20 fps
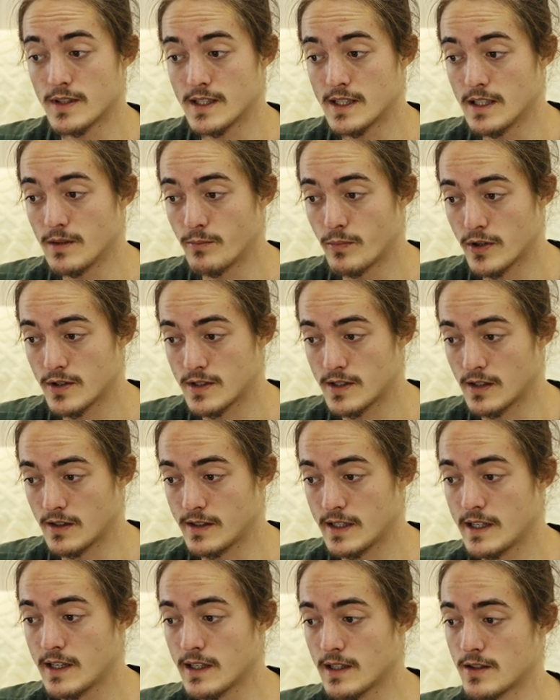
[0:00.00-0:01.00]
see personal
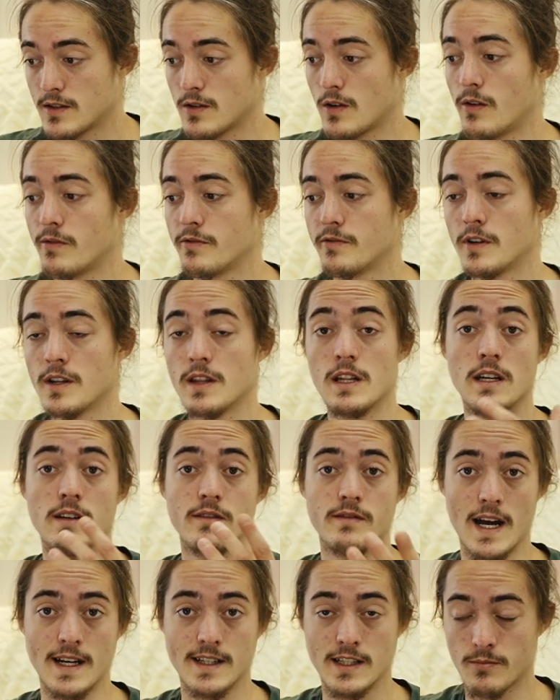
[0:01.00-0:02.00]
details of the
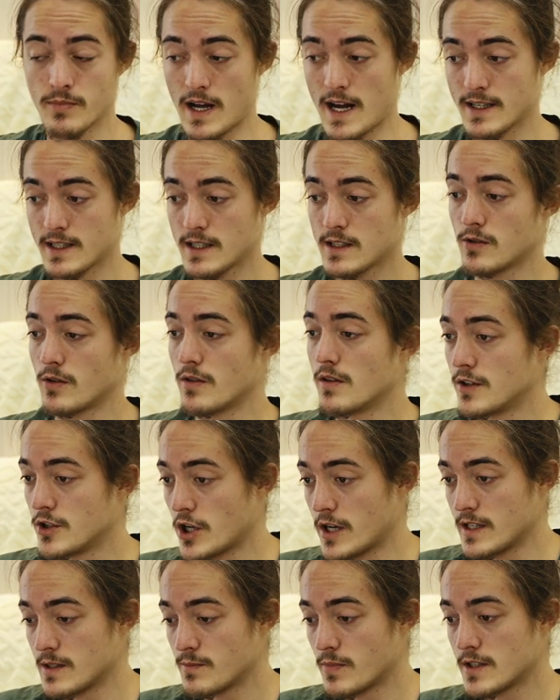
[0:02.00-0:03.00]
inviting party, so the
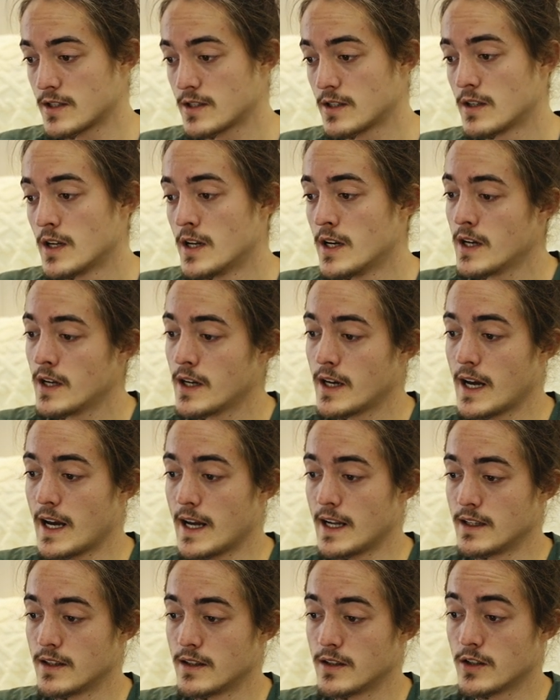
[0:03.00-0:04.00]
Chinese person,
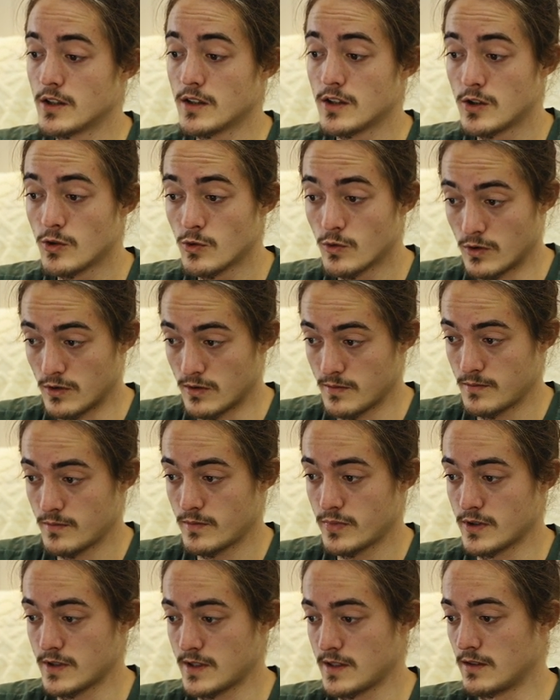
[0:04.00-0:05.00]
and your
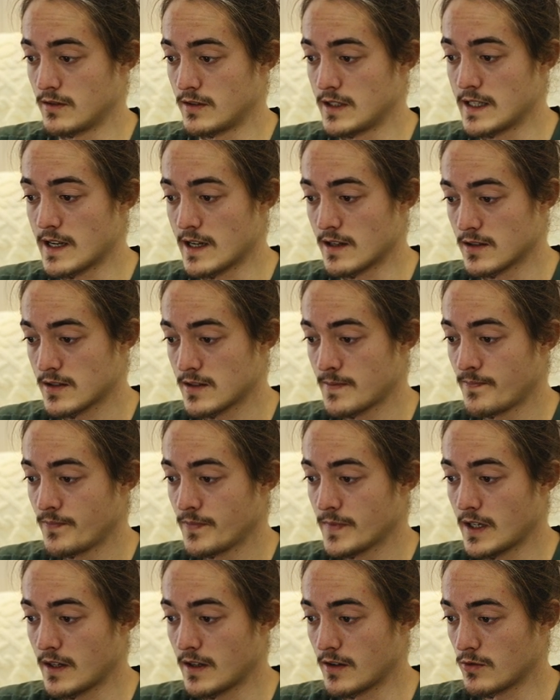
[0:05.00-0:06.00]
personal details.
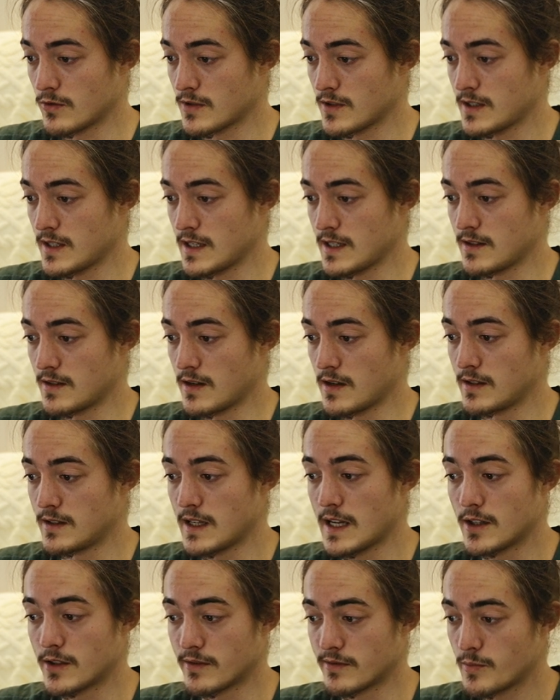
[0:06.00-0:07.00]
And also says
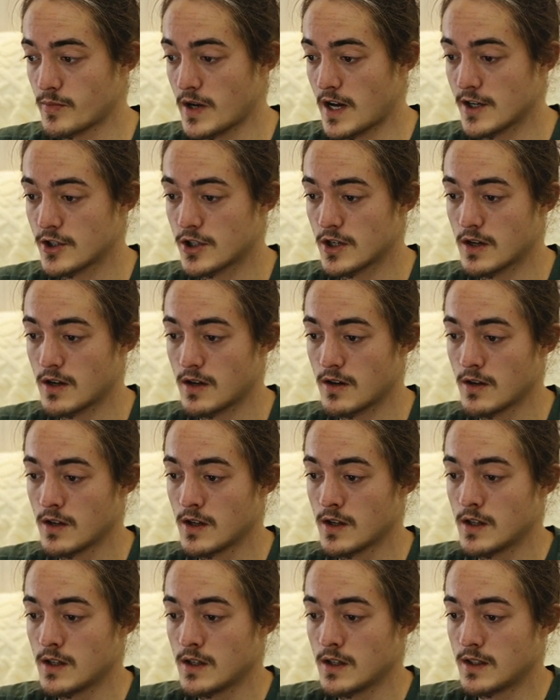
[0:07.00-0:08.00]
date of departure,
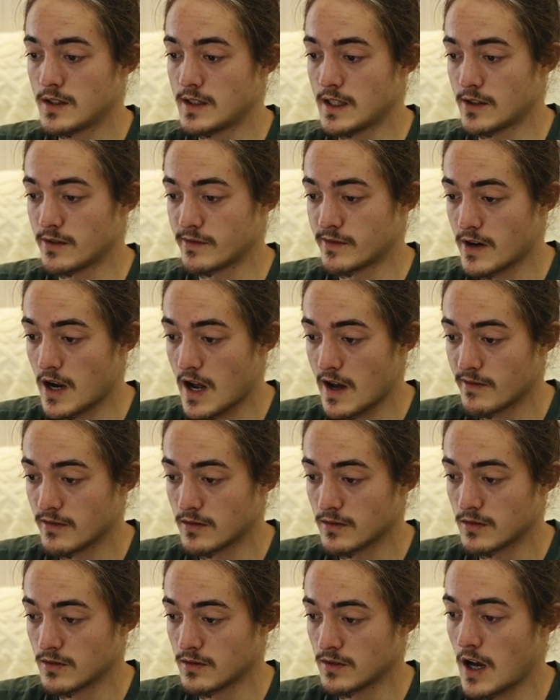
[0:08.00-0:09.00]
date of
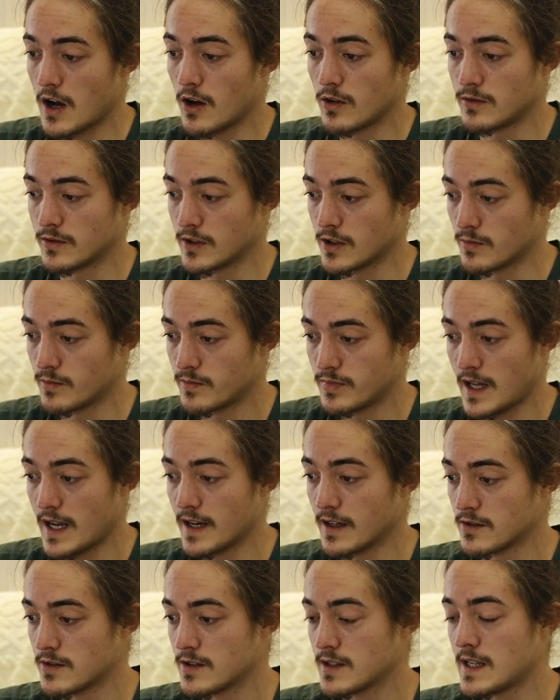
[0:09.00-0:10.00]
arrival, how long you're
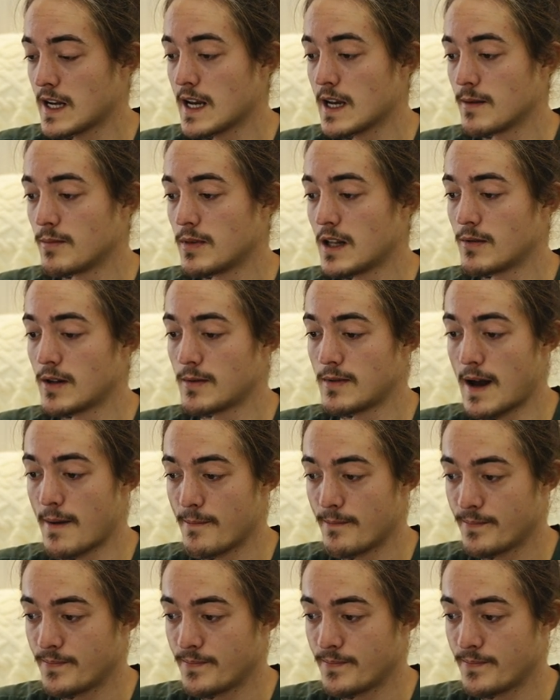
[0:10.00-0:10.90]
planning to stay, blah blah blah.